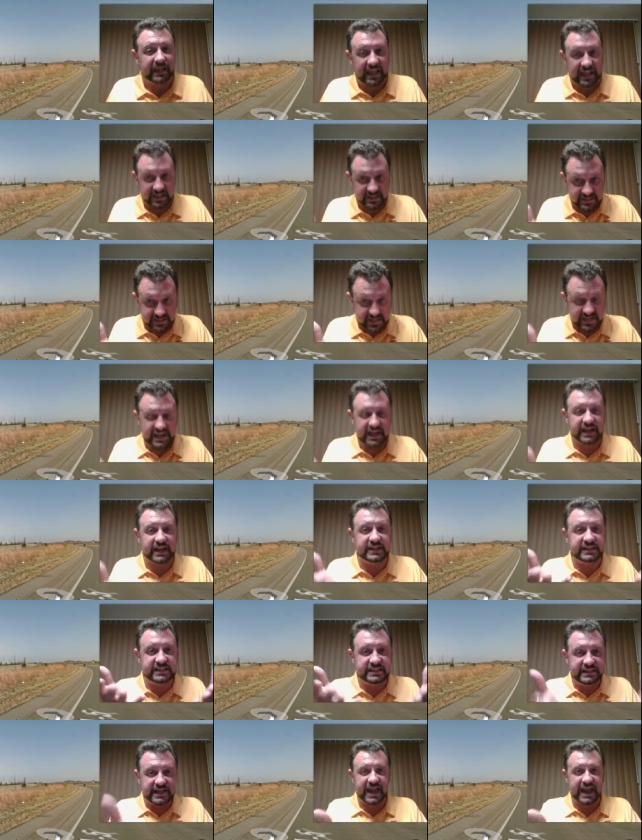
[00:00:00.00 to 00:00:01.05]
It's in a
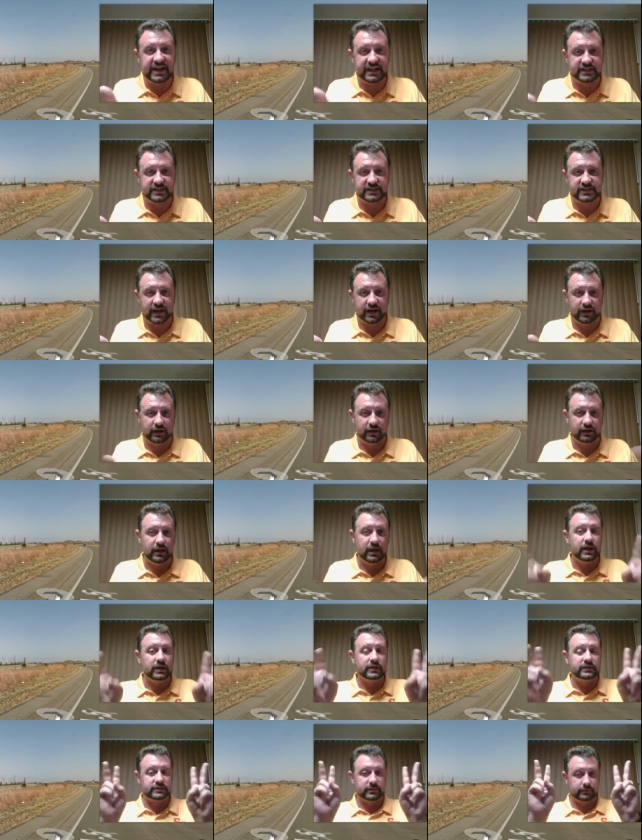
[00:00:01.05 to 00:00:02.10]
data center.
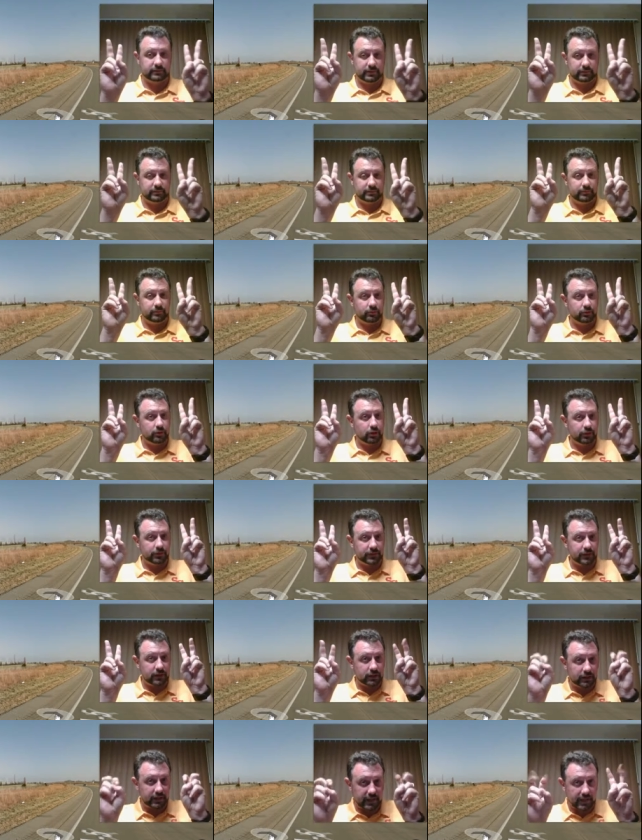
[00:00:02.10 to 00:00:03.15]
Sometimes people call it the
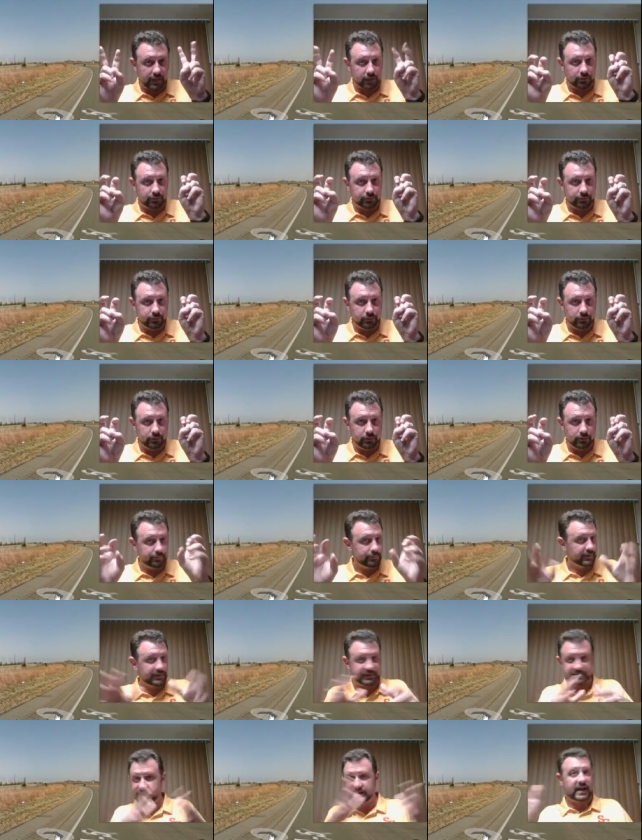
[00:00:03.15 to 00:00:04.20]
cloud.
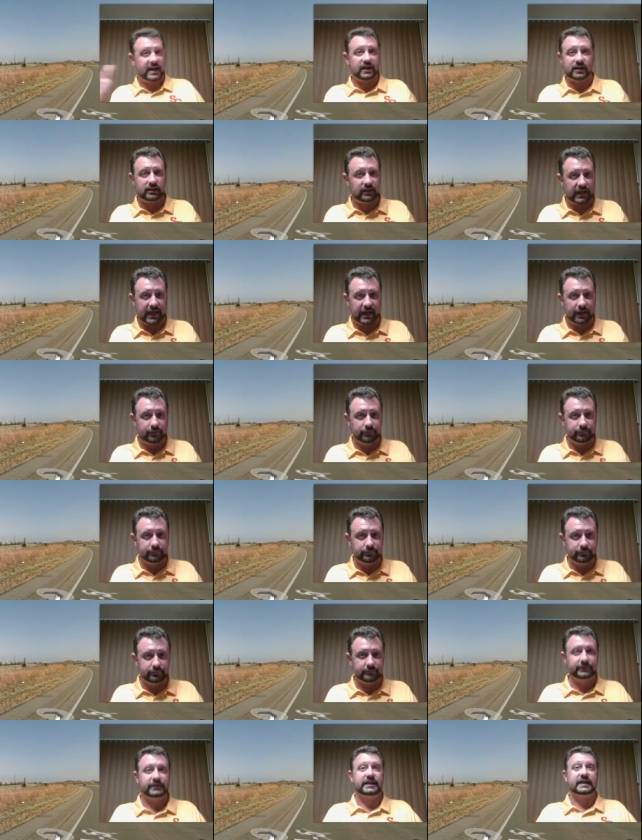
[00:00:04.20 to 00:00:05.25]
It's not a cloud,
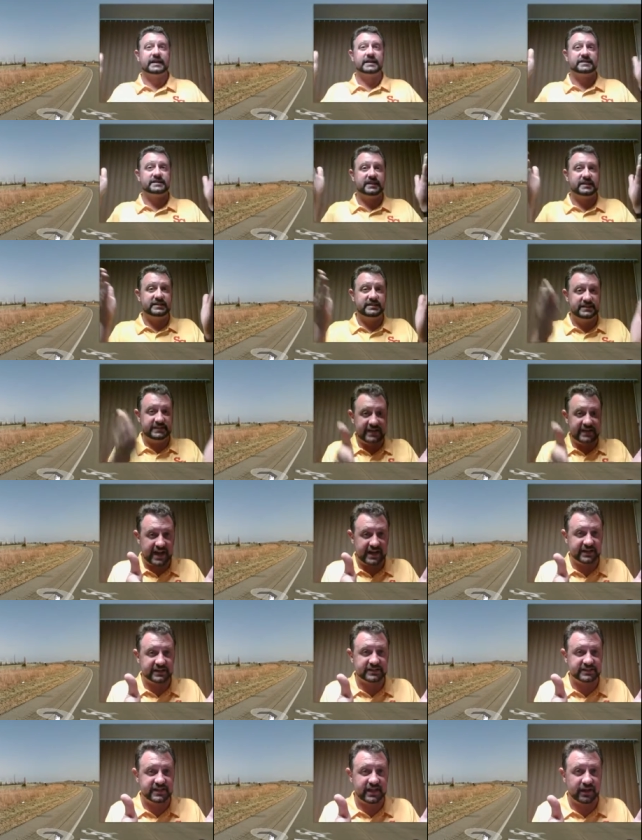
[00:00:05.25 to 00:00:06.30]
it's a
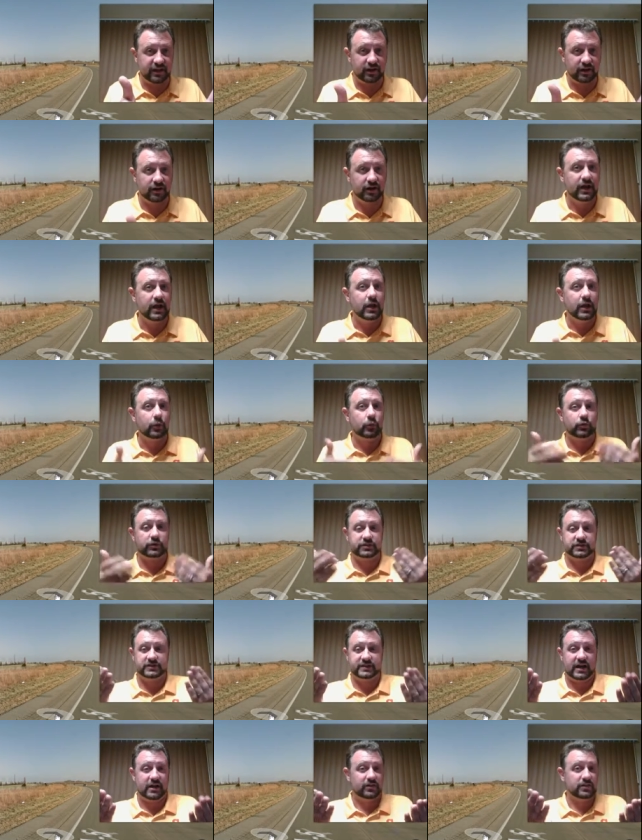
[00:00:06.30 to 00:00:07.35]
data center, which
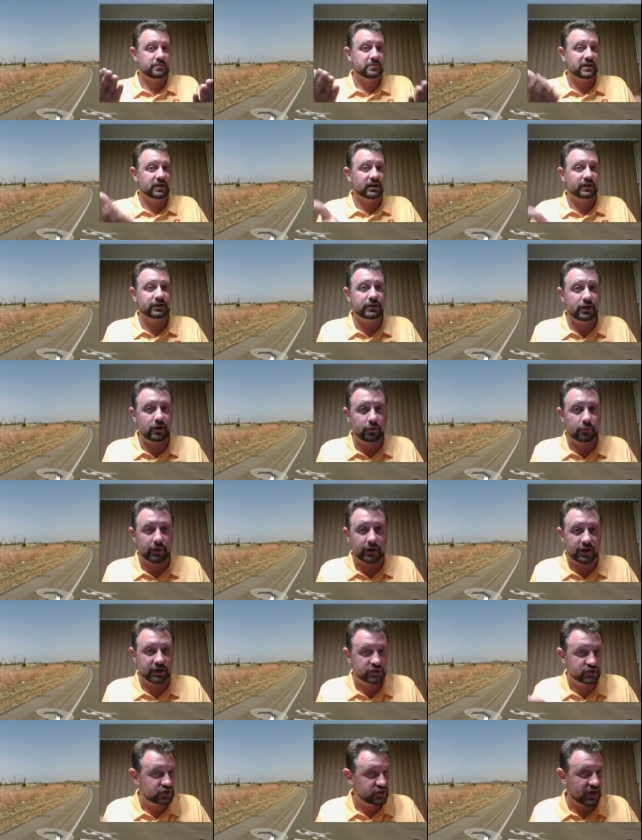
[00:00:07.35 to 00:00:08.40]
is out in the middle of nowhere,
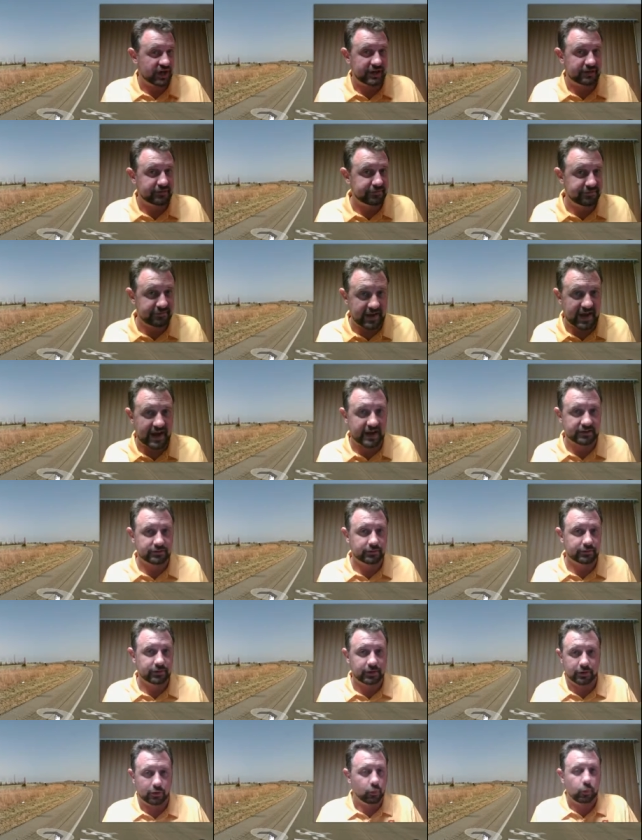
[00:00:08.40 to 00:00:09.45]
a giant
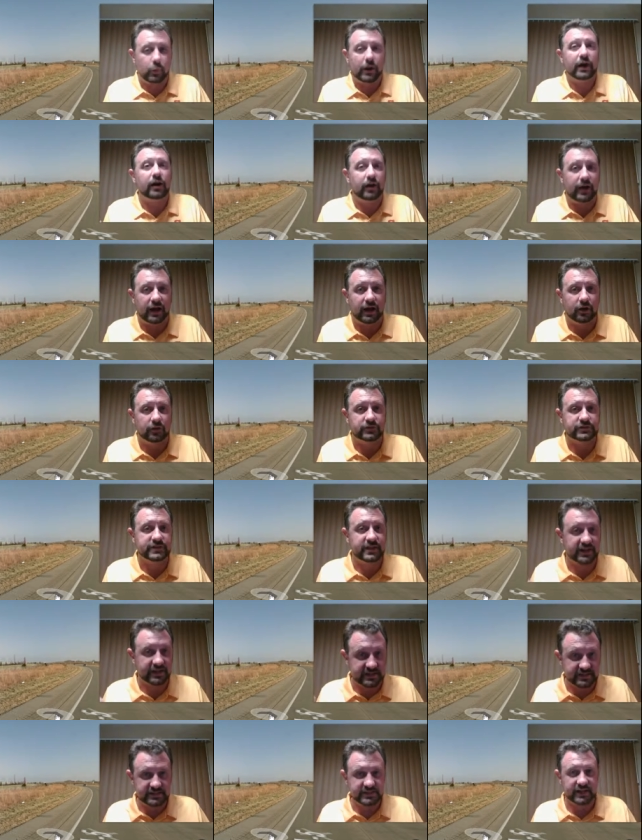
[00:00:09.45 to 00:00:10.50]
factory or a warehouse that
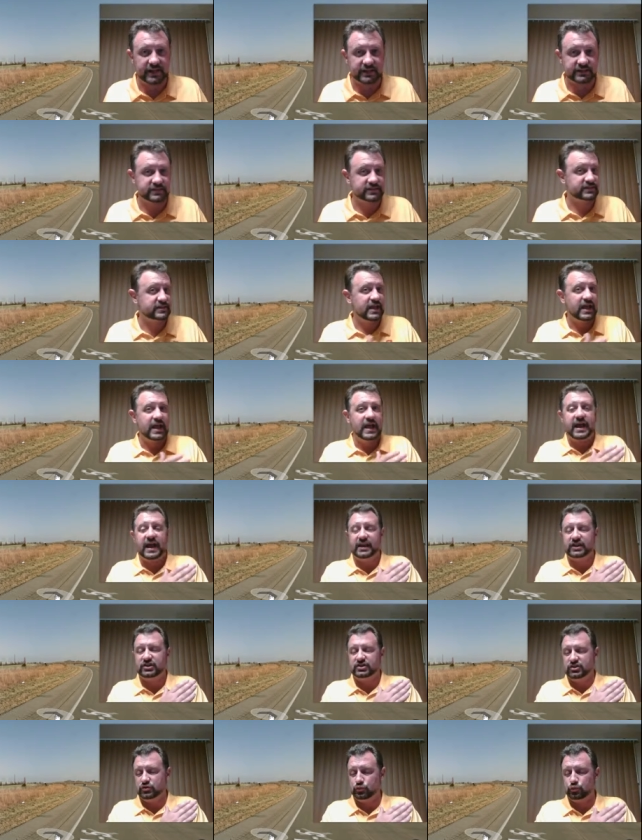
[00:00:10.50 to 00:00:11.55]
exists. And
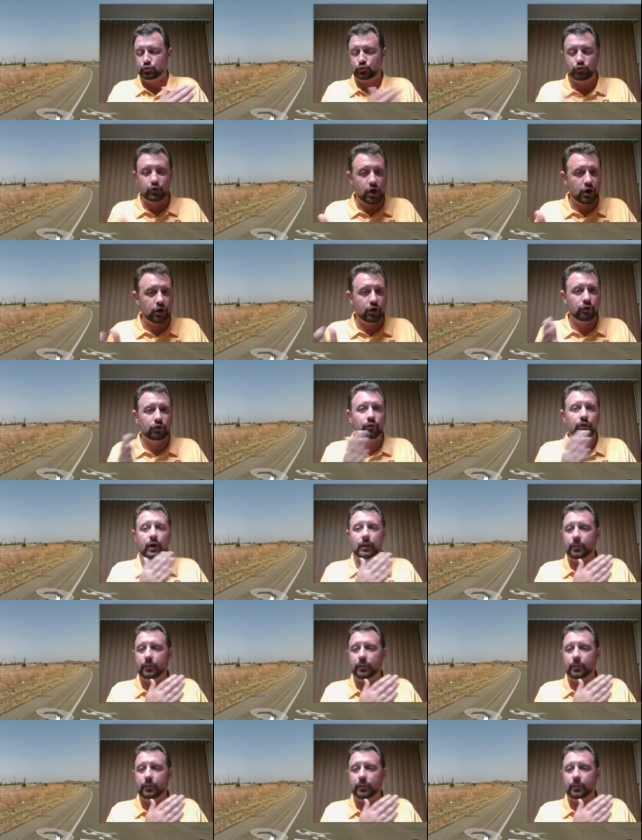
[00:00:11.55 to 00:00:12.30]
it's just row